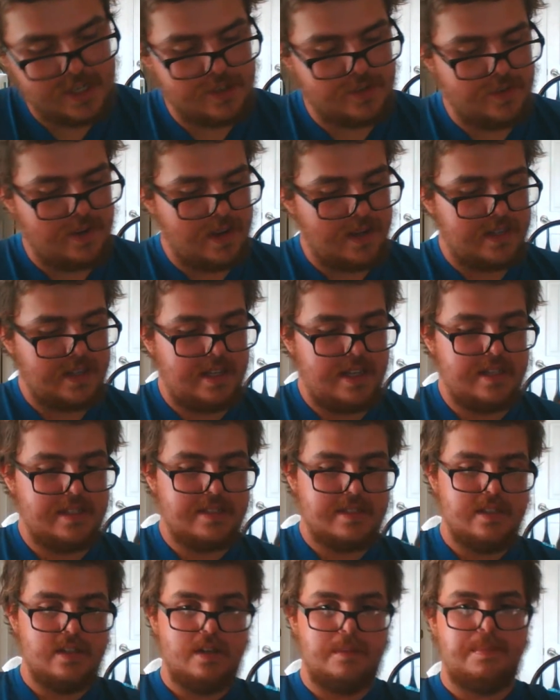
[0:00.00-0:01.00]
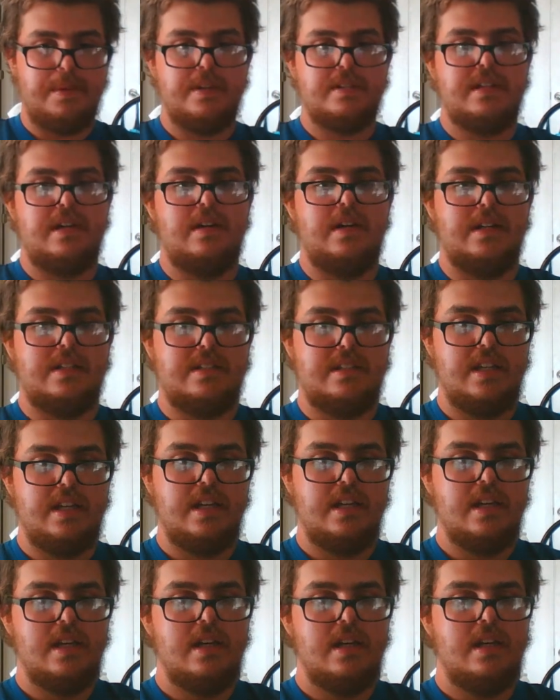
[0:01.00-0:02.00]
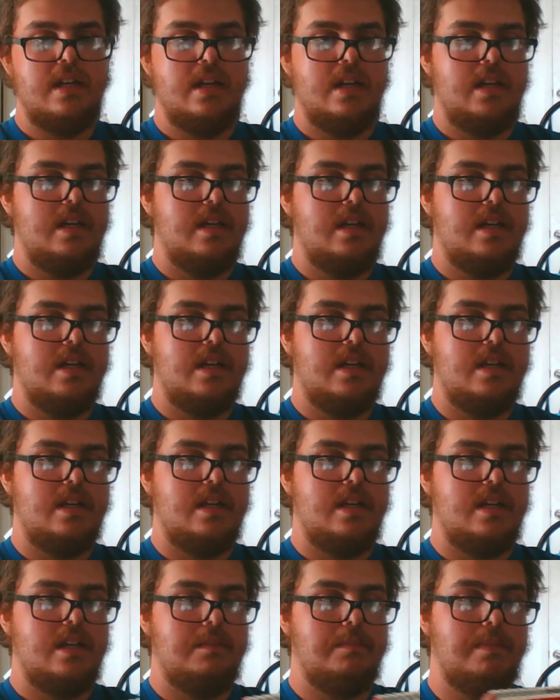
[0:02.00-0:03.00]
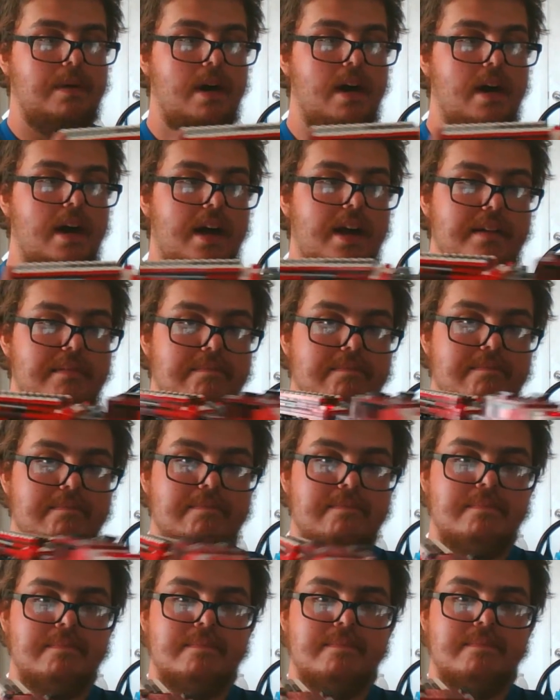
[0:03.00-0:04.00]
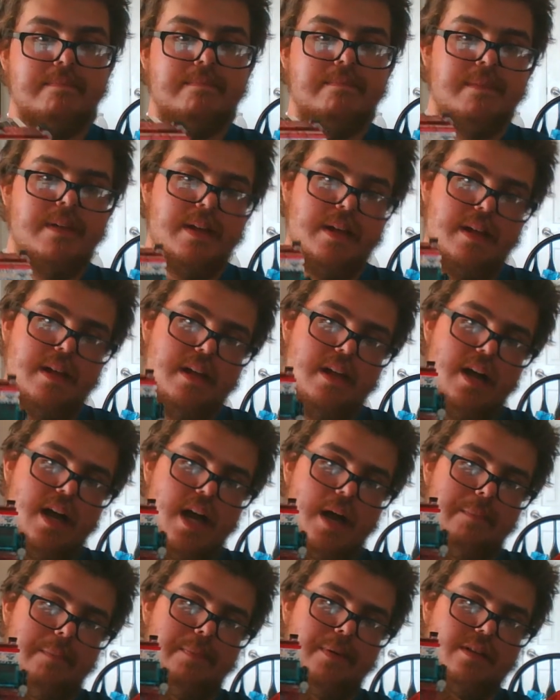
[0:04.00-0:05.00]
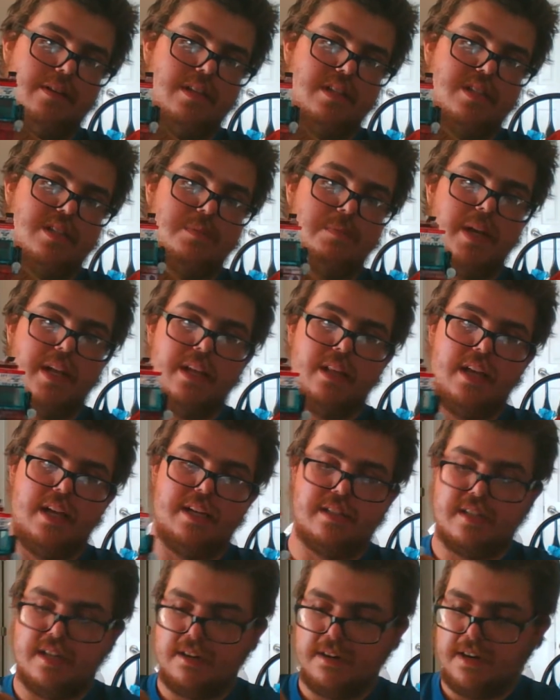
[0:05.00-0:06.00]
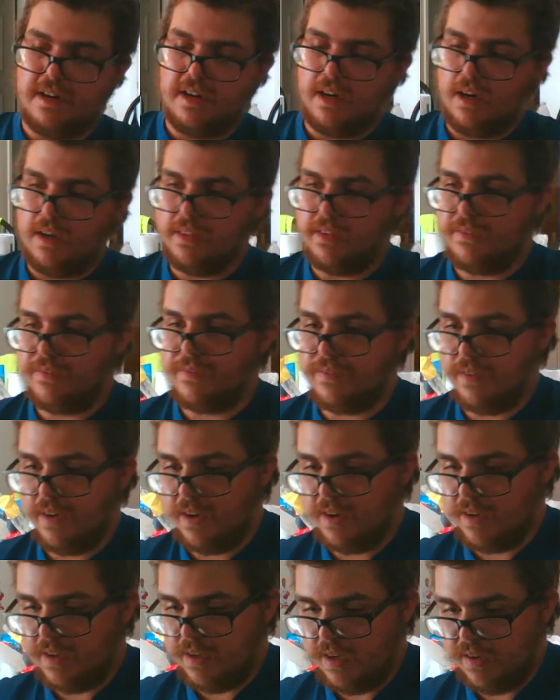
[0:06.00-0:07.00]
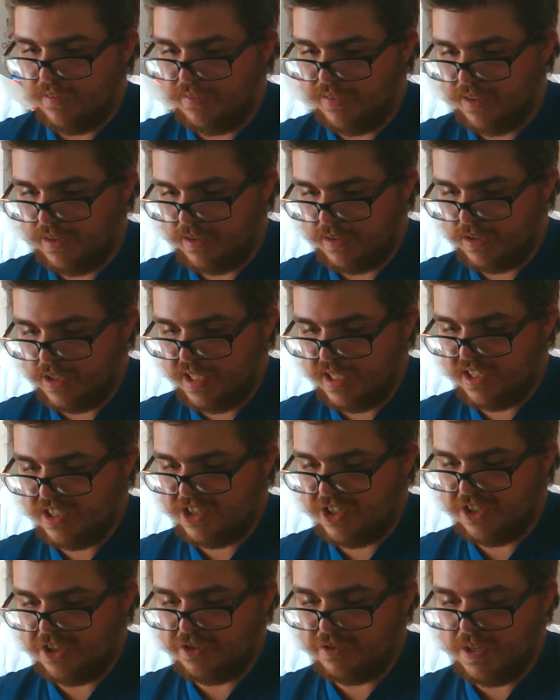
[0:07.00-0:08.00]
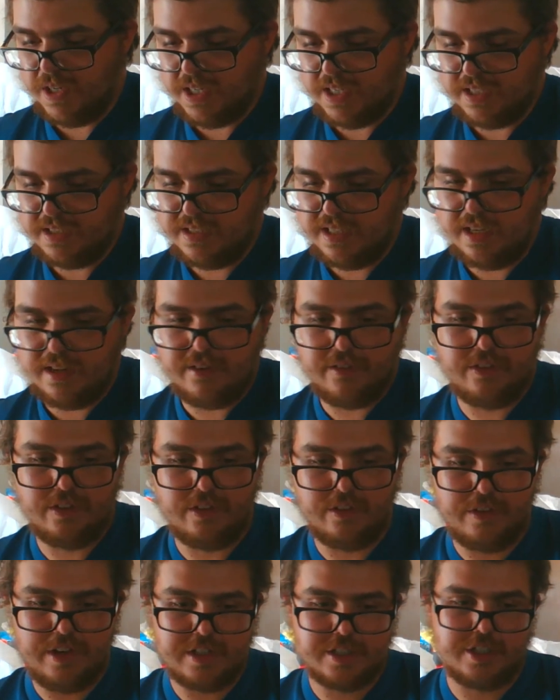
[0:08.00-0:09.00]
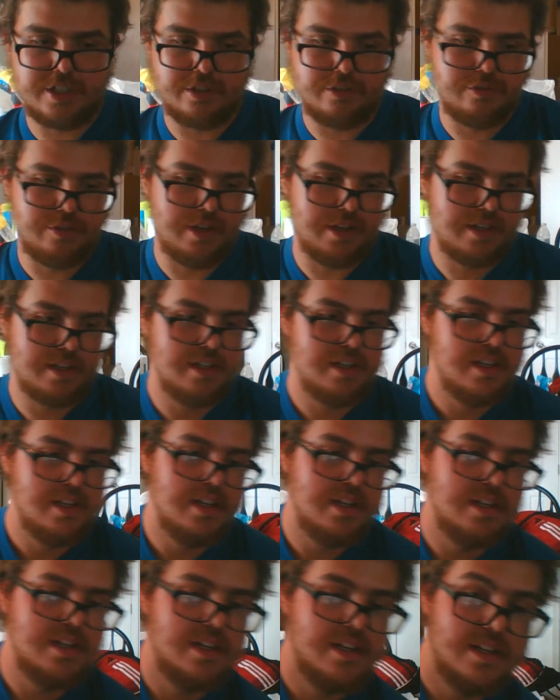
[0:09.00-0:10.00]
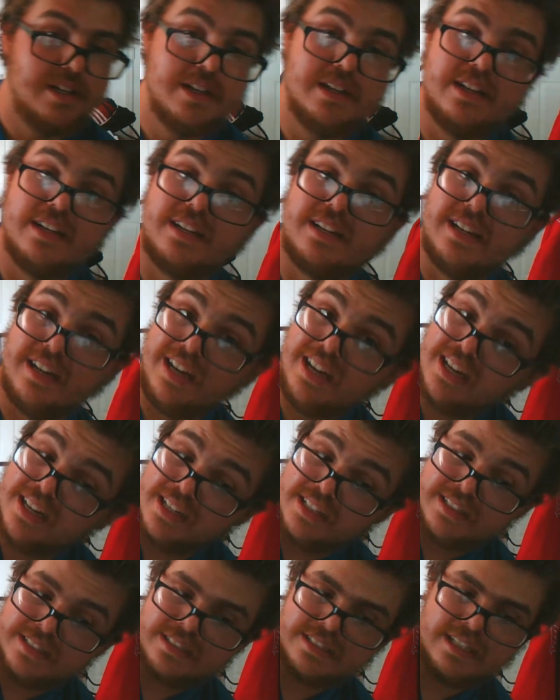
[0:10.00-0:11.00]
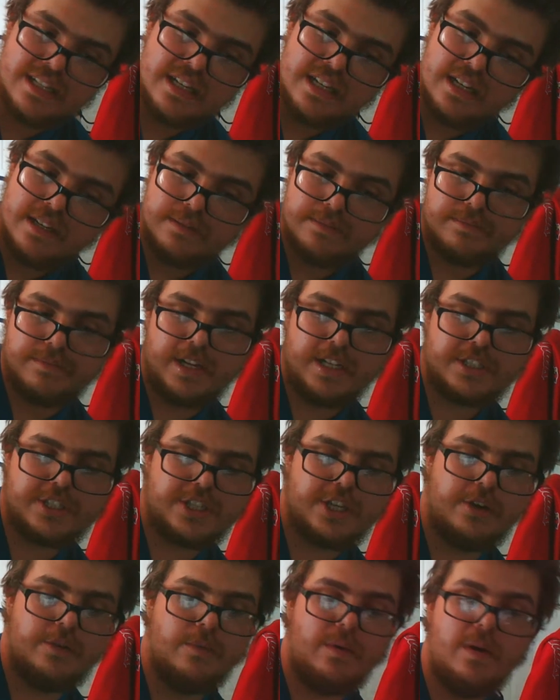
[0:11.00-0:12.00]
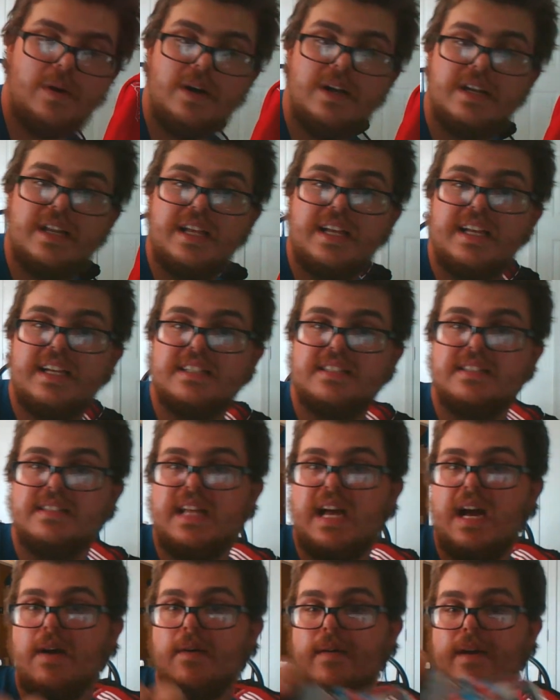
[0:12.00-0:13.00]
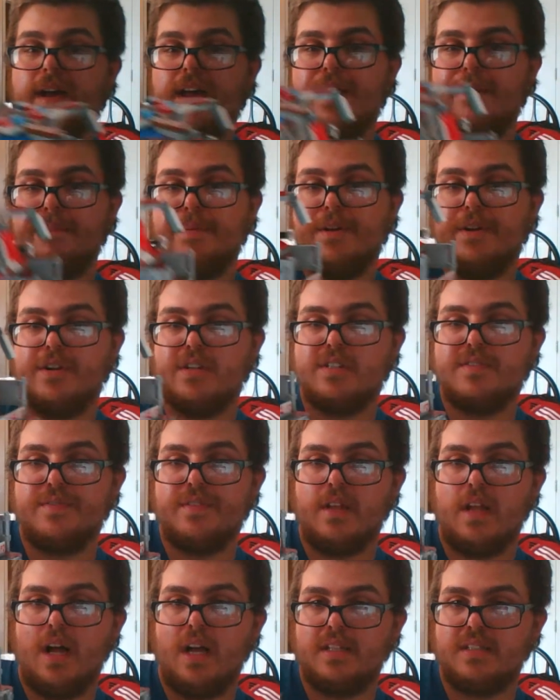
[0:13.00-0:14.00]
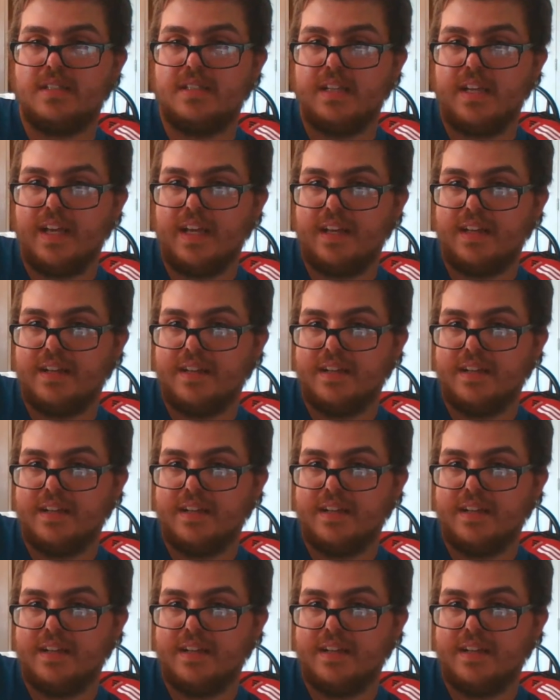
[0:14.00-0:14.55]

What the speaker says: truck is still a PSR XT, but I put the spinning light turret on the front of the engine truck instead of on the rescue truck. Because Rescue 1 is now a Pierce Velocity.